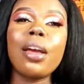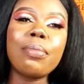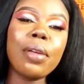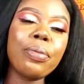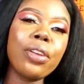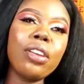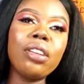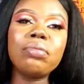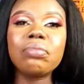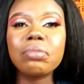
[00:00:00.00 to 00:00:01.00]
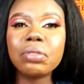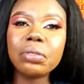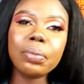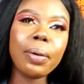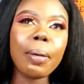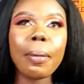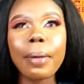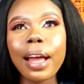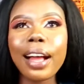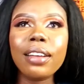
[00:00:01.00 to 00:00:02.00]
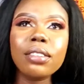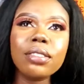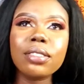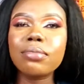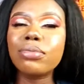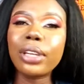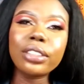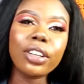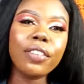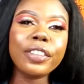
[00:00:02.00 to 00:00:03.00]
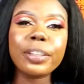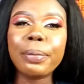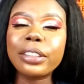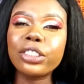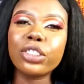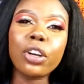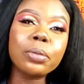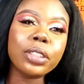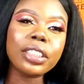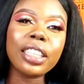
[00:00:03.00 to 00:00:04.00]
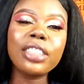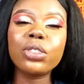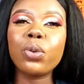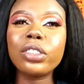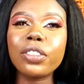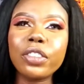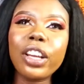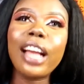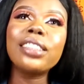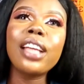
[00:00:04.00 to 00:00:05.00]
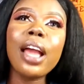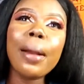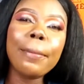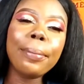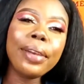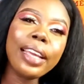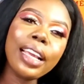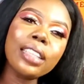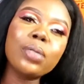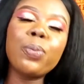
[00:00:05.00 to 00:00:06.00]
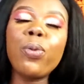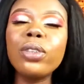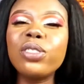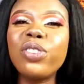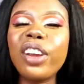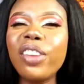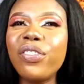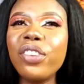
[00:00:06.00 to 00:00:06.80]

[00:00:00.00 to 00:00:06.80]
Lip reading: maybe about try to convince the person to come to your channel to watch your video, and please put very